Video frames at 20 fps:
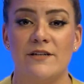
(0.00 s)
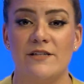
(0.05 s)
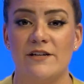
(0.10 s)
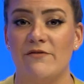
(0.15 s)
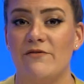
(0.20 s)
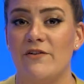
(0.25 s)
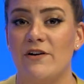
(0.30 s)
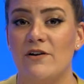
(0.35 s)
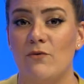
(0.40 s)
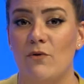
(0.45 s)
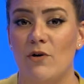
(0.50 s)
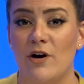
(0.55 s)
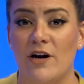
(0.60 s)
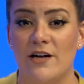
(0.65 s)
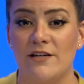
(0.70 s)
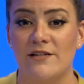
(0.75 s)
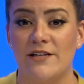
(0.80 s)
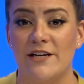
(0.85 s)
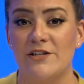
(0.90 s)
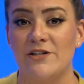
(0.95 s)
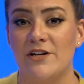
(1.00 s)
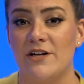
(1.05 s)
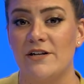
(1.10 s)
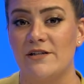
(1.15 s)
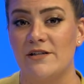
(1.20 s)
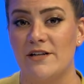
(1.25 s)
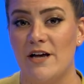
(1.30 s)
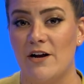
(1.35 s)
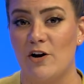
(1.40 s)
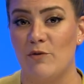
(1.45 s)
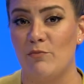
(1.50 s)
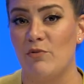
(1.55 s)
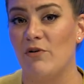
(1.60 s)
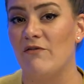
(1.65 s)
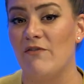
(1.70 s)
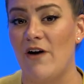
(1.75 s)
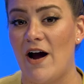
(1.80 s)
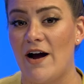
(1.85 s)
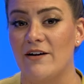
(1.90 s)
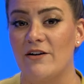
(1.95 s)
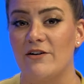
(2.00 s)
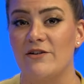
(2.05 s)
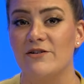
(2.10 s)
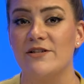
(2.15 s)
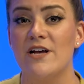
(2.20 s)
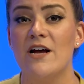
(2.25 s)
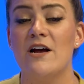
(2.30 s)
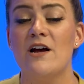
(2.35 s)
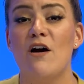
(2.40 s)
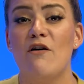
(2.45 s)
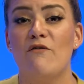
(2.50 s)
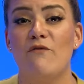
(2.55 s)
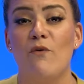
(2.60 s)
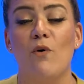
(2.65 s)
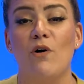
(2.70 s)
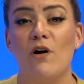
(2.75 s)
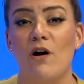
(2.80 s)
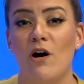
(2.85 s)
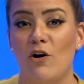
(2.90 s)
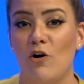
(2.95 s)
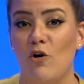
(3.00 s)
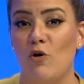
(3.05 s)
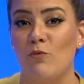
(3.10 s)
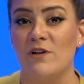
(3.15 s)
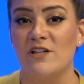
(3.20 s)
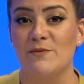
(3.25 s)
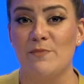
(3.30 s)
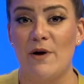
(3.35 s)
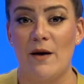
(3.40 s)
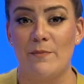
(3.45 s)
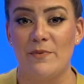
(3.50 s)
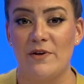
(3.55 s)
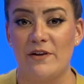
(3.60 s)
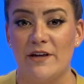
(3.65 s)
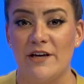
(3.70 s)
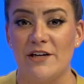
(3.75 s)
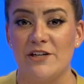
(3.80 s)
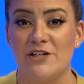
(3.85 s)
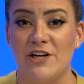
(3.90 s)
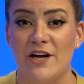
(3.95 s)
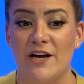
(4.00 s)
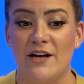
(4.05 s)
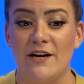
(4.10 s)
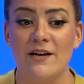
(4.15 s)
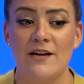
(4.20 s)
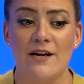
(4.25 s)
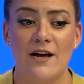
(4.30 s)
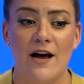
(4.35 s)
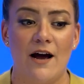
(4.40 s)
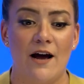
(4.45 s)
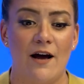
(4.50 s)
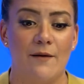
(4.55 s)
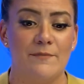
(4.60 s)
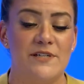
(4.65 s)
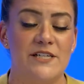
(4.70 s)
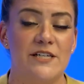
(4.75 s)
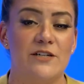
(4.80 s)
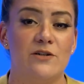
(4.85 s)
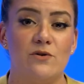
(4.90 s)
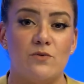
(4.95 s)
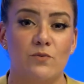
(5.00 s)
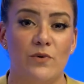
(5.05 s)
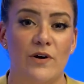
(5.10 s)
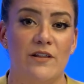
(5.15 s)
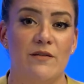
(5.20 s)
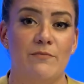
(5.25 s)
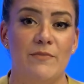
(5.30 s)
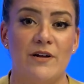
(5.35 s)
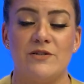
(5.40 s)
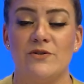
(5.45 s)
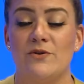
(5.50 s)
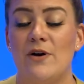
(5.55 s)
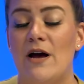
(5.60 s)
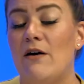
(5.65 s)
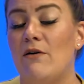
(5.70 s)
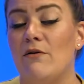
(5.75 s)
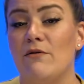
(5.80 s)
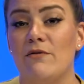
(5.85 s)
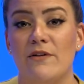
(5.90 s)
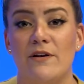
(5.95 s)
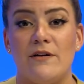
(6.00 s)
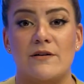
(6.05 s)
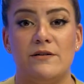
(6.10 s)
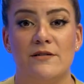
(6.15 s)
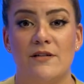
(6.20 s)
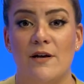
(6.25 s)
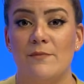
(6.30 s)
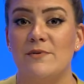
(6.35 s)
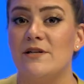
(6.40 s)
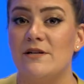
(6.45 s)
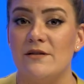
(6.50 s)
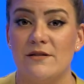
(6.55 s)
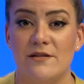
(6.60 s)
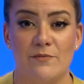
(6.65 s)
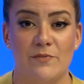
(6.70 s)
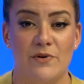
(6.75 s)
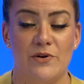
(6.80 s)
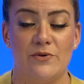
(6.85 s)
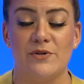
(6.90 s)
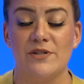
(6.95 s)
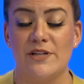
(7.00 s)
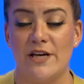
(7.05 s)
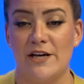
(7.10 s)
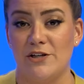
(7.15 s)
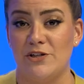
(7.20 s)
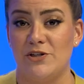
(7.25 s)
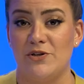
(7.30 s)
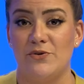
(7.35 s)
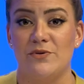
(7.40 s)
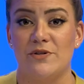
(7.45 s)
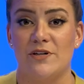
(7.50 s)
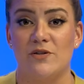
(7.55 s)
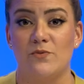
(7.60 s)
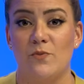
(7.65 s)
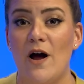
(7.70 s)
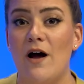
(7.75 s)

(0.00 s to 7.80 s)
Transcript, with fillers: the different organizations that are providers for our homeless population um, deal with mental health and substance abuse issues as